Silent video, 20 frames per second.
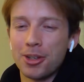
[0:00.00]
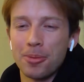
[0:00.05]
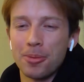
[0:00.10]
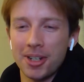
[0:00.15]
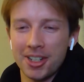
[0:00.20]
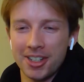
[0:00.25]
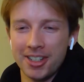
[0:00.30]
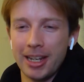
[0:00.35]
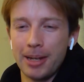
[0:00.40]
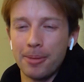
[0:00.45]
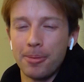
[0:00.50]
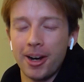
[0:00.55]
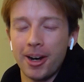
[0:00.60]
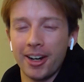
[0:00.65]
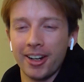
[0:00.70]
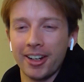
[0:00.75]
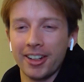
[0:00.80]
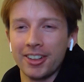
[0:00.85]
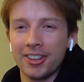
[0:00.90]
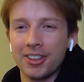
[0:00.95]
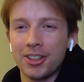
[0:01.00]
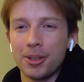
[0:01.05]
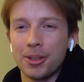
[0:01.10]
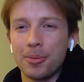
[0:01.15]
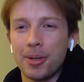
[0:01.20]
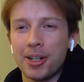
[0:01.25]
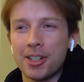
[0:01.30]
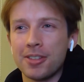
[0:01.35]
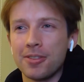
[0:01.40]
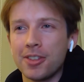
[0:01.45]
too much debugging,
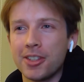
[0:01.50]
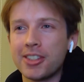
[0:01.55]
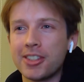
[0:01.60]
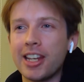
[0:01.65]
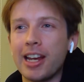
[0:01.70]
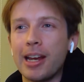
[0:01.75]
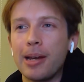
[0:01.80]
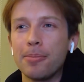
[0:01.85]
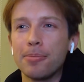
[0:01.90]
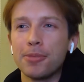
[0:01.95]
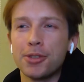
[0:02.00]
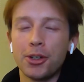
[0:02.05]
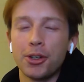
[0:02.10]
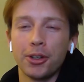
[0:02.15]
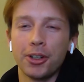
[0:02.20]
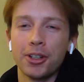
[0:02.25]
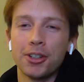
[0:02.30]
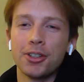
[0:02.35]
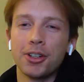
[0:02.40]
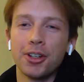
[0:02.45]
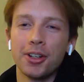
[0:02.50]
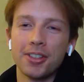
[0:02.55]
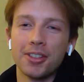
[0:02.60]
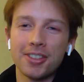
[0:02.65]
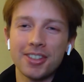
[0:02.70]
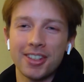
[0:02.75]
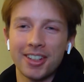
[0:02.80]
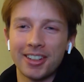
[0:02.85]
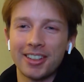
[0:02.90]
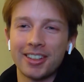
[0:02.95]
too much of the same song intro,
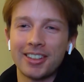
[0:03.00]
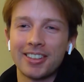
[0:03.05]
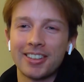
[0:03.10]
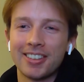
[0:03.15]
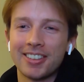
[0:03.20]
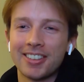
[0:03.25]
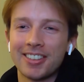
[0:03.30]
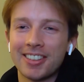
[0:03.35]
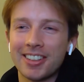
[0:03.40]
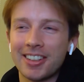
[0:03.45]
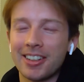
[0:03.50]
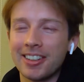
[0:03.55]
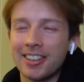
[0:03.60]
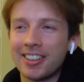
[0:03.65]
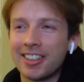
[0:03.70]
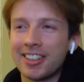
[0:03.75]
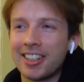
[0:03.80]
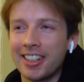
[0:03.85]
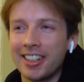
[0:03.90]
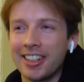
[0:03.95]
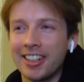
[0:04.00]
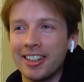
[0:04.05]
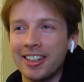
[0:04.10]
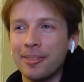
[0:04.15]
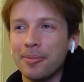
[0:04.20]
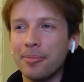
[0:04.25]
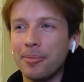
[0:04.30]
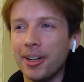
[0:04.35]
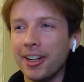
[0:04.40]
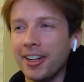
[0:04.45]
just like kicking
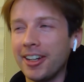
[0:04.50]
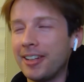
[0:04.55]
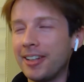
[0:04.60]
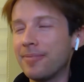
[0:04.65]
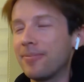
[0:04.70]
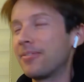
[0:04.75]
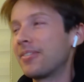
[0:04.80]
in. But